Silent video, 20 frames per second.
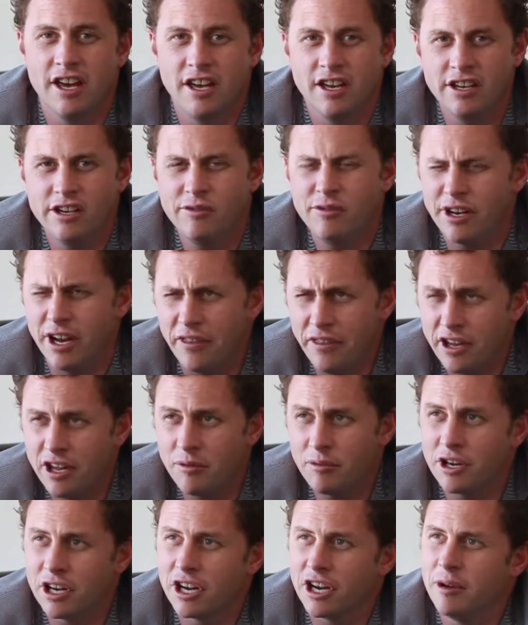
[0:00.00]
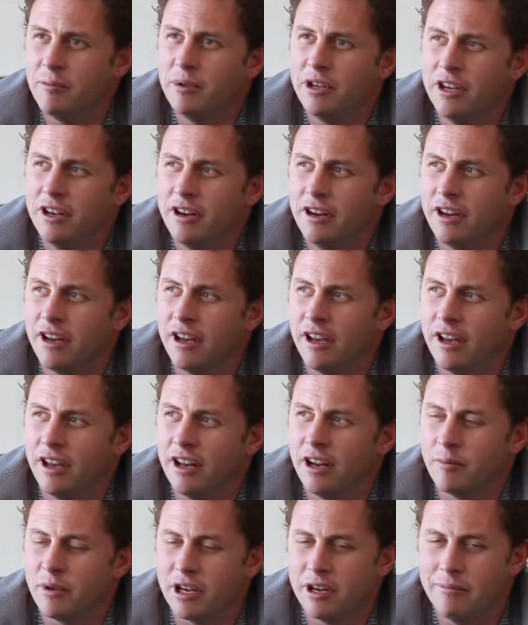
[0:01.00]
you know what, I think I'm going to come here
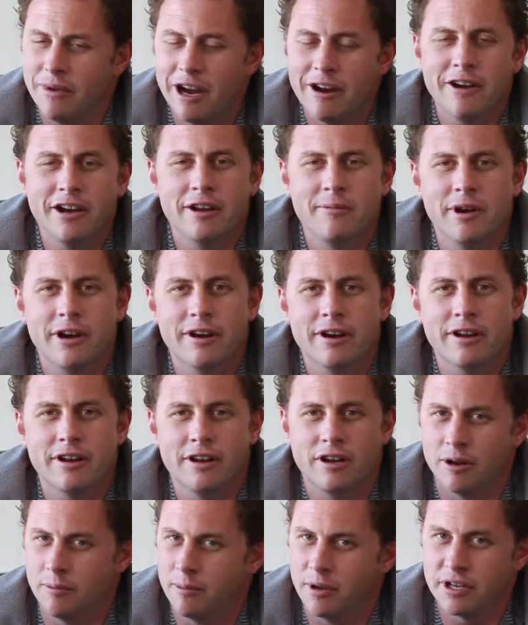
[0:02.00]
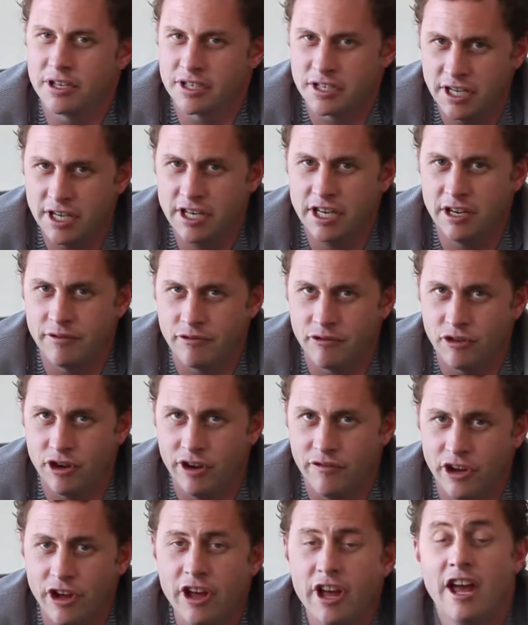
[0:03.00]
and I'm going to marry an American and I'm going to stay here
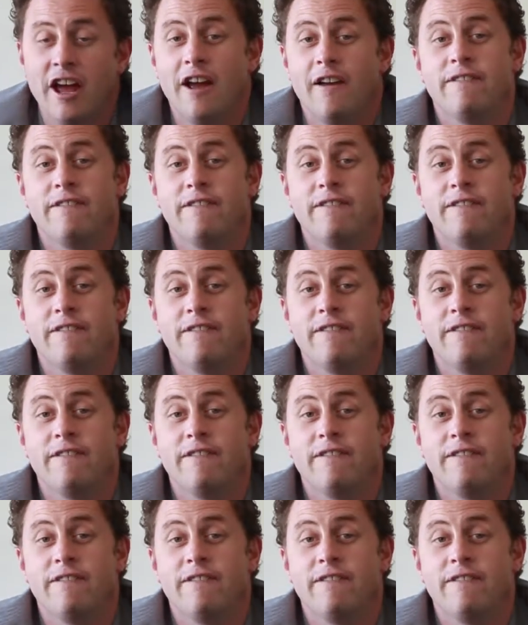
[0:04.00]
forever.